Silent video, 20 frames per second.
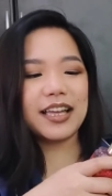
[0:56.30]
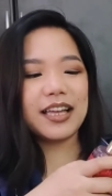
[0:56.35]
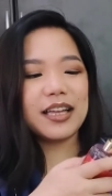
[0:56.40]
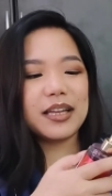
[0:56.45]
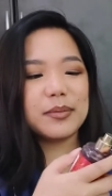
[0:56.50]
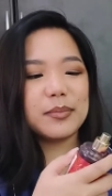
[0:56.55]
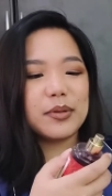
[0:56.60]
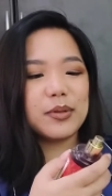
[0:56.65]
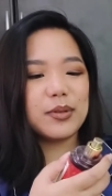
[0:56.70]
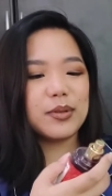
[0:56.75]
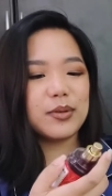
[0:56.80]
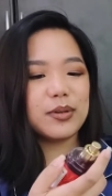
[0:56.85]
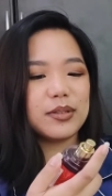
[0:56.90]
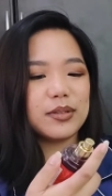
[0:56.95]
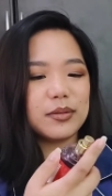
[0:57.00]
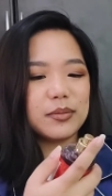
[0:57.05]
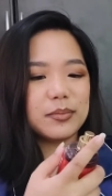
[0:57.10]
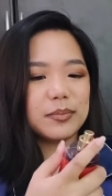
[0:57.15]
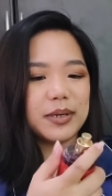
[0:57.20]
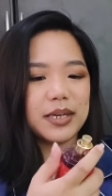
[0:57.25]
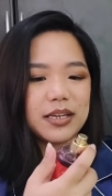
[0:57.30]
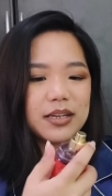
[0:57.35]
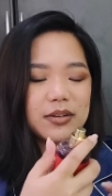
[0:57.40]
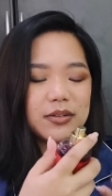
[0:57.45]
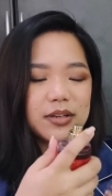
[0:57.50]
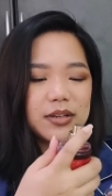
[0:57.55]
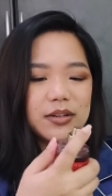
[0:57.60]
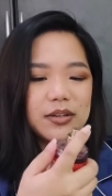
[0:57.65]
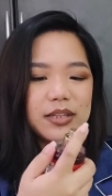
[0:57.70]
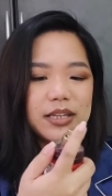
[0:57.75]
Although itong
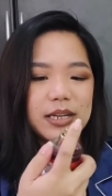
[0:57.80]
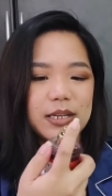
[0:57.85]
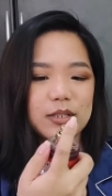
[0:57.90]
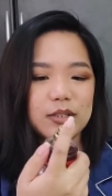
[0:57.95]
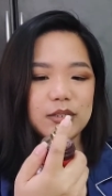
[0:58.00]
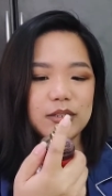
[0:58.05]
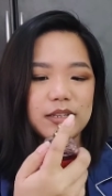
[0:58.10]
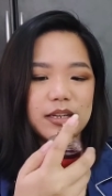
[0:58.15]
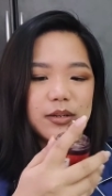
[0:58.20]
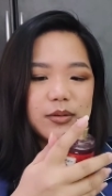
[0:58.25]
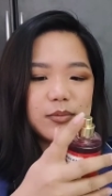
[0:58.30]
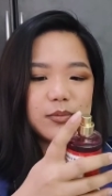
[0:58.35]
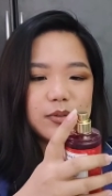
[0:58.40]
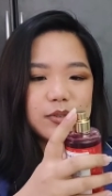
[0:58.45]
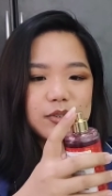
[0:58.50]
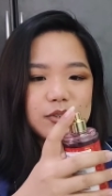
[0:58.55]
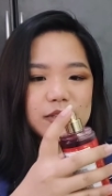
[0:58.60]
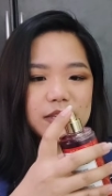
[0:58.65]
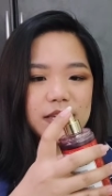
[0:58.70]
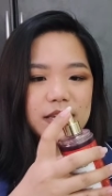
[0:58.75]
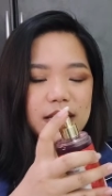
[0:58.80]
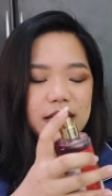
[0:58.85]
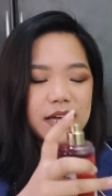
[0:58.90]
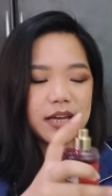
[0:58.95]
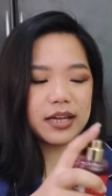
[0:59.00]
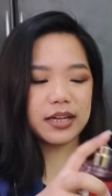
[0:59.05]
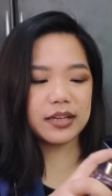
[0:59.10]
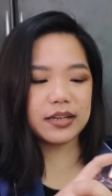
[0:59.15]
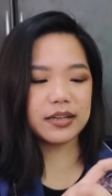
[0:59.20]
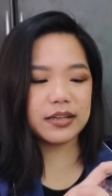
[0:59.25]
bakery collection, I wish they
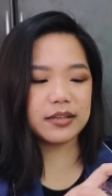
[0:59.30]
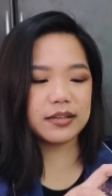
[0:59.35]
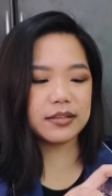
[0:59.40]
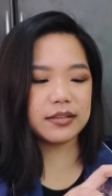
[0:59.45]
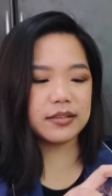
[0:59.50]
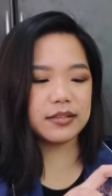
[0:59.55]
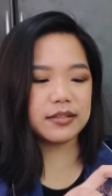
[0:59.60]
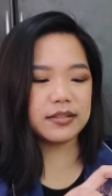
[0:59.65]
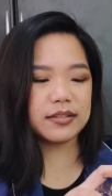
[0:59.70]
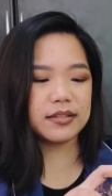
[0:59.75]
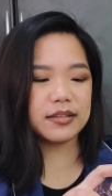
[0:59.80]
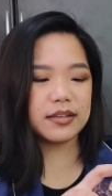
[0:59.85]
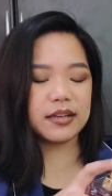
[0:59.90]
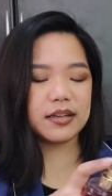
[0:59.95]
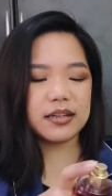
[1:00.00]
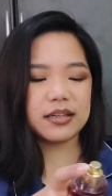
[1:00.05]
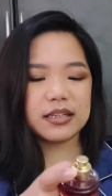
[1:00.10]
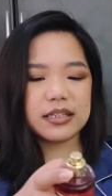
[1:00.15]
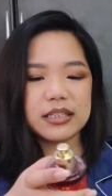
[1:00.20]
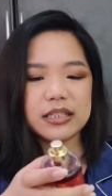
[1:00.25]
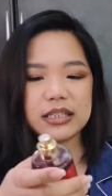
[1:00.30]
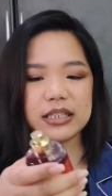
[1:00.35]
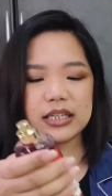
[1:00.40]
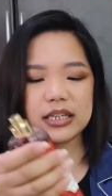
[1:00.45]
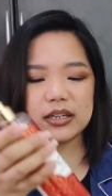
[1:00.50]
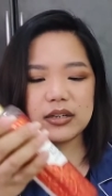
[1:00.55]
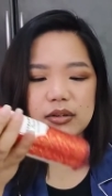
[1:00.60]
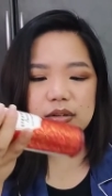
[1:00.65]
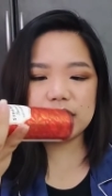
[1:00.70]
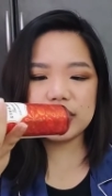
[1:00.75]
had a
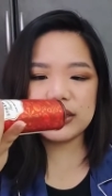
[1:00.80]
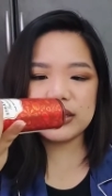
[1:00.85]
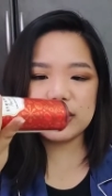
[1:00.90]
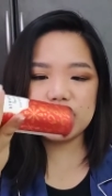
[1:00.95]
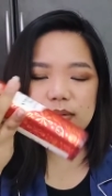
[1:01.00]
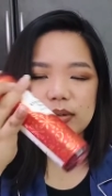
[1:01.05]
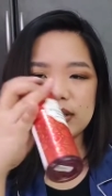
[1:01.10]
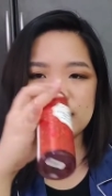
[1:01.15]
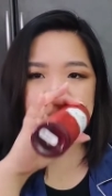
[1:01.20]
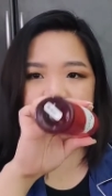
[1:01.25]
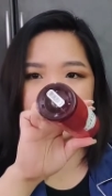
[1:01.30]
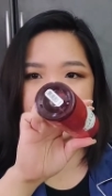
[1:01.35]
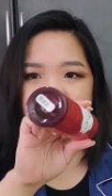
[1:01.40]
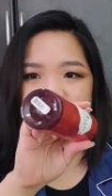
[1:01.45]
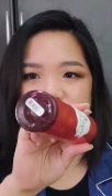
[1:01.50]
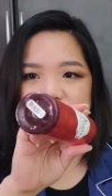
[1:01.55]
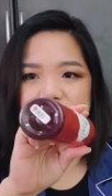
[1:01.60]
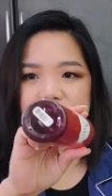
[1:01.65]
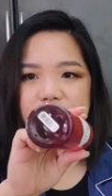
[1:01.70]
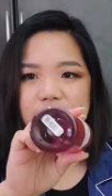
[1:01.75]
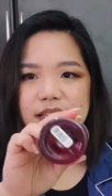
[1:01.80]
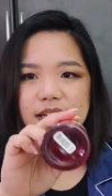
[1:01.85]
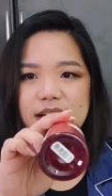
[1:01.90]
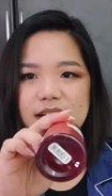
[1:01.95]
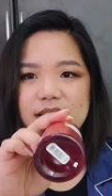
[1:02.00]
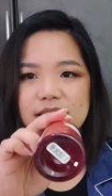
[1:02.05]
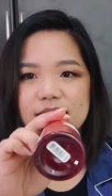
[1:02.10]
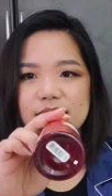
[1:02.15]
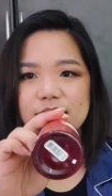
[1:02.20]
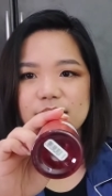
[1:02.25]
clear liquid, because look at
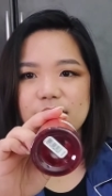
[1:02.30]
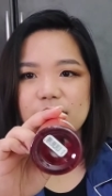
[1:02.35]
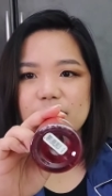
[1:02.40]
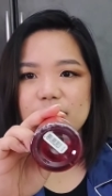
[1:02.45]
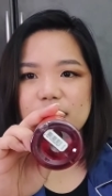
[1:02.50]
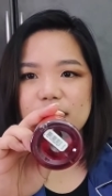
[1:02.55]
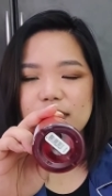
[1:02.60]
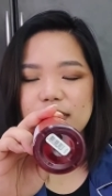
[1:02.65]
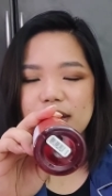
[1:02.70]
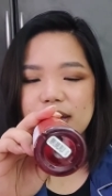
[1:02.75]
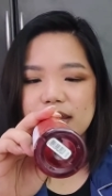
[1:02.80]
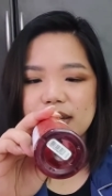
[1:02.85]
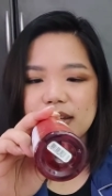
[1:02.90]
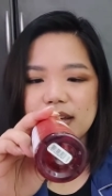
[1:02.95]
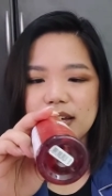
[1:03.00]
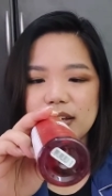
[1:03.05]
that, it's very red.